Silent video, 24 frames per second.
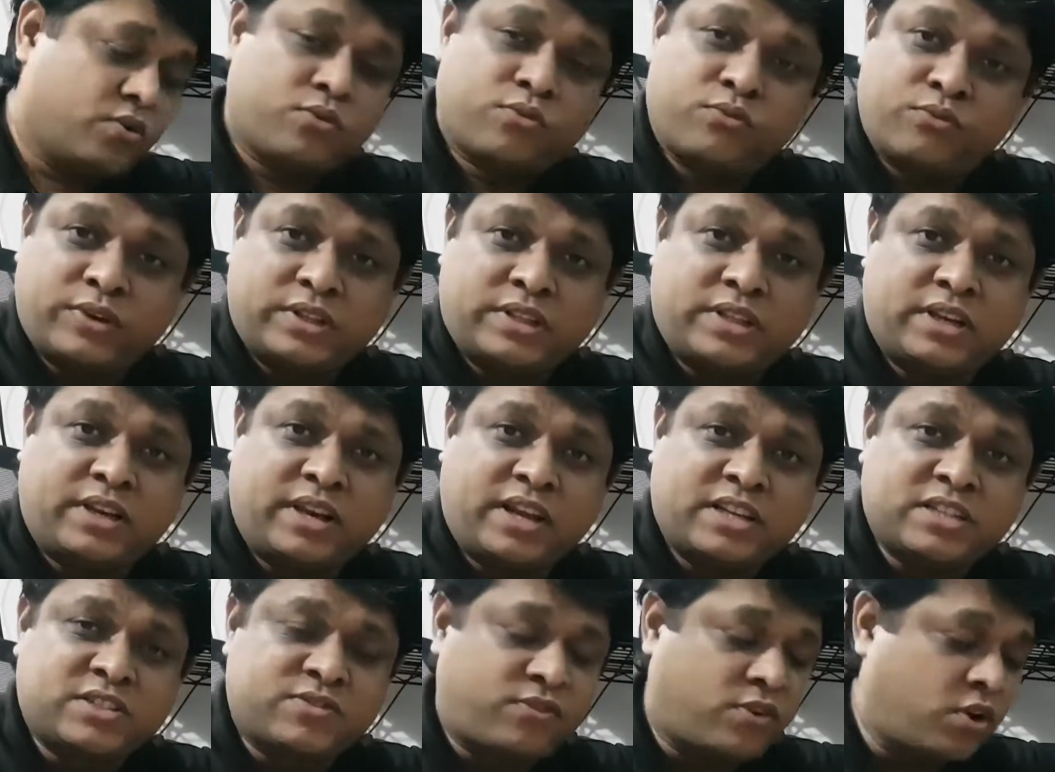with the
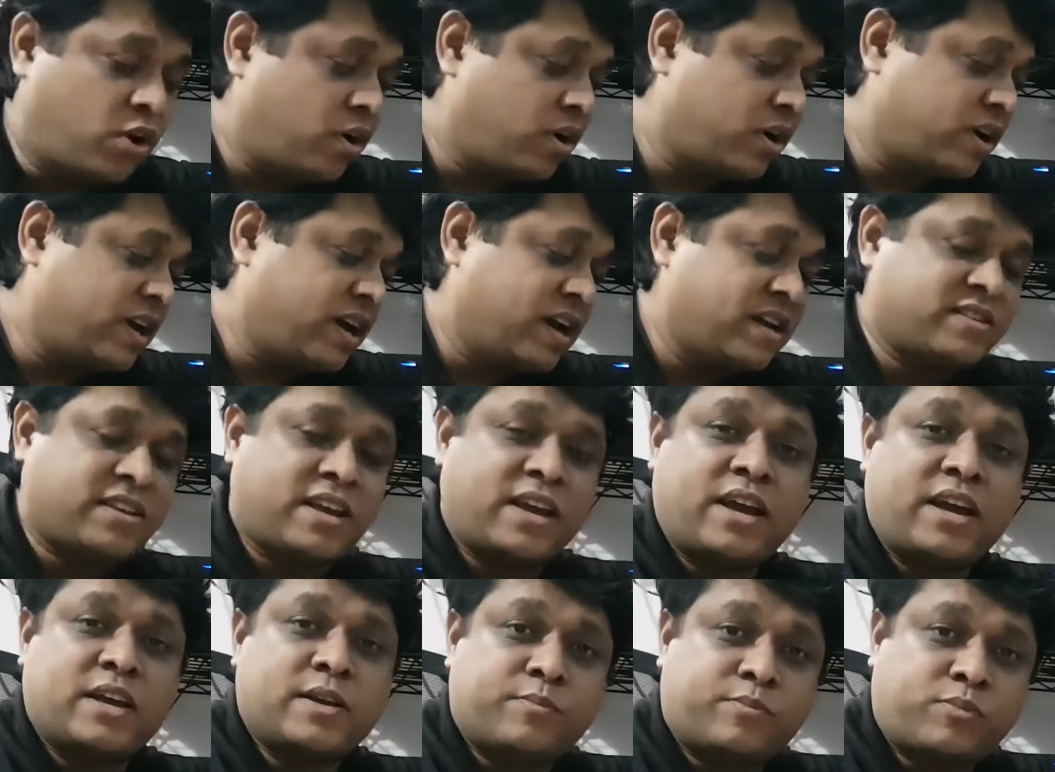next vlog as I
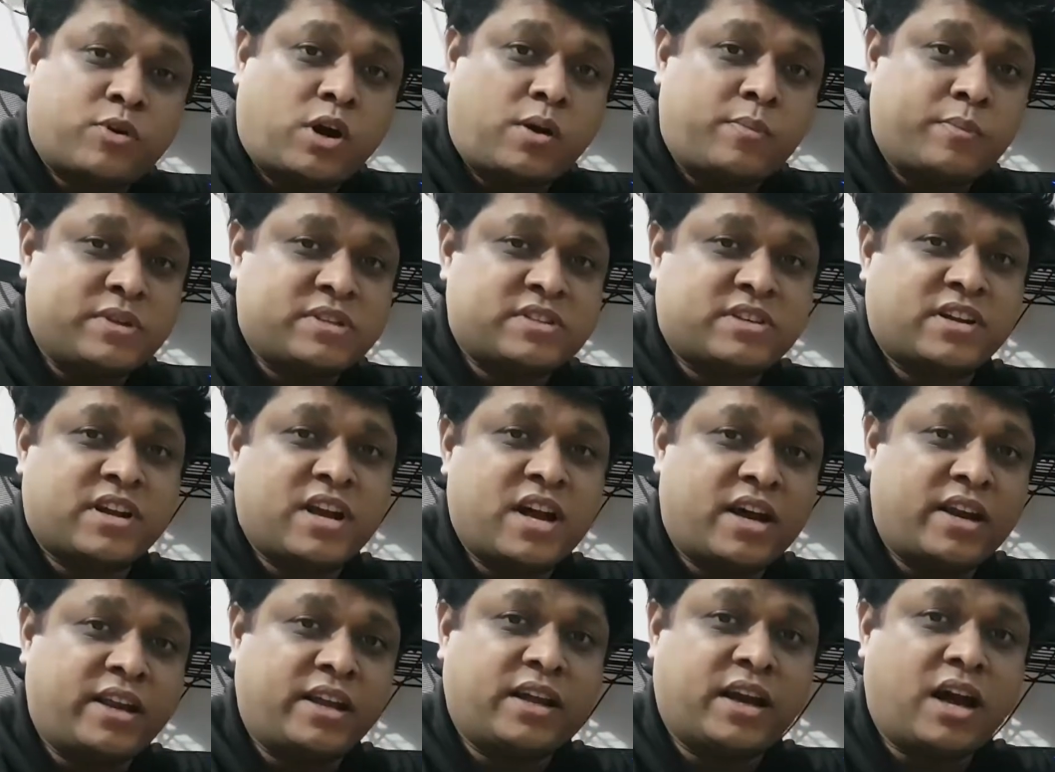had promised
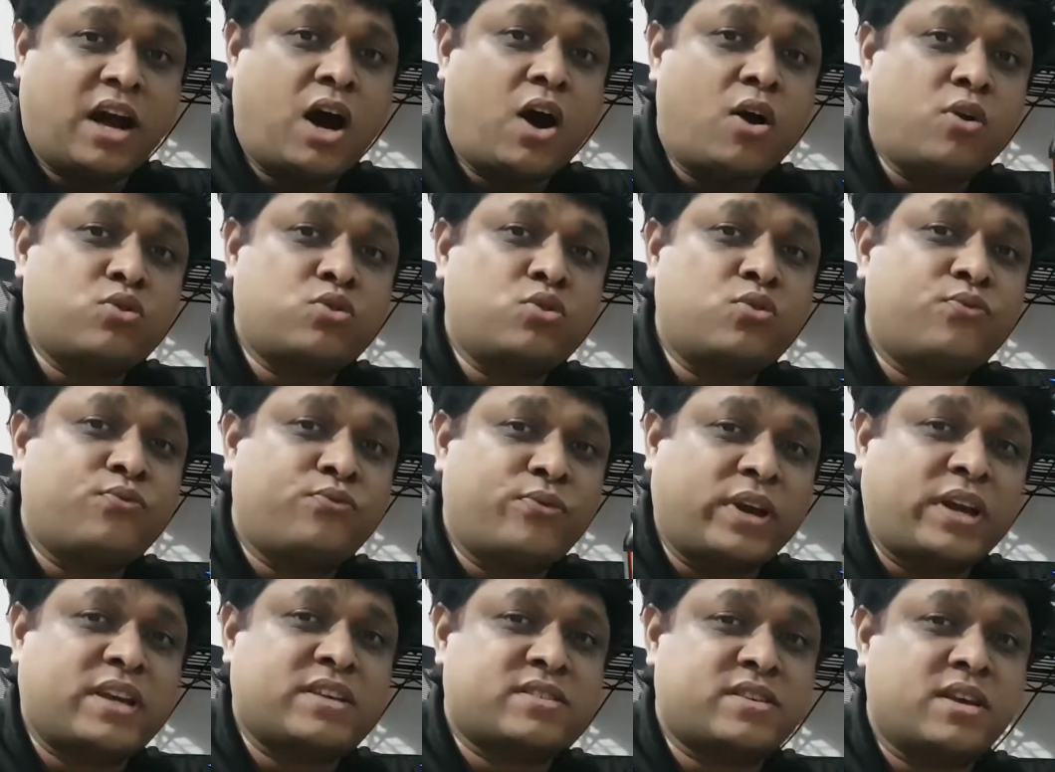regarding how to
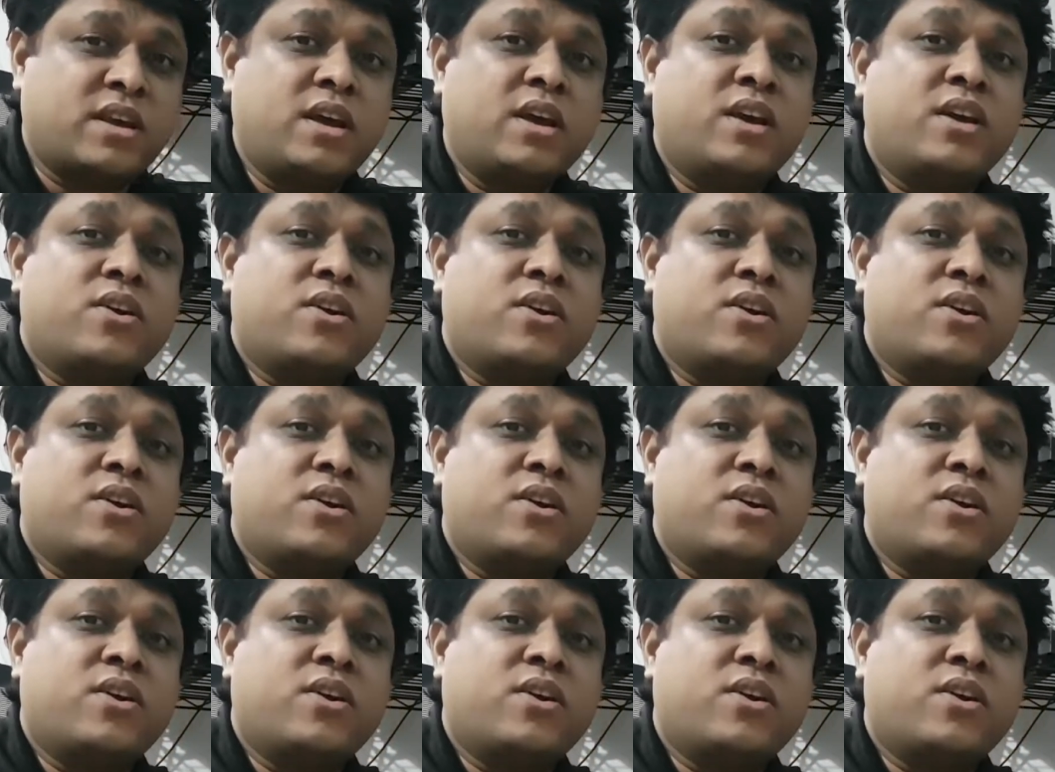fix